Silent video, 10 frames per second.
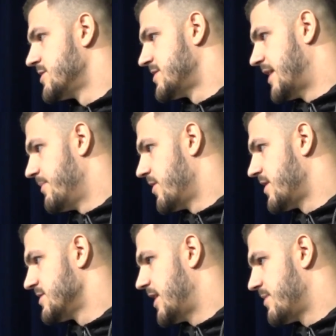the same little
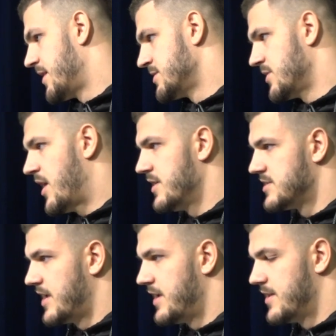th- same things at Ohio State,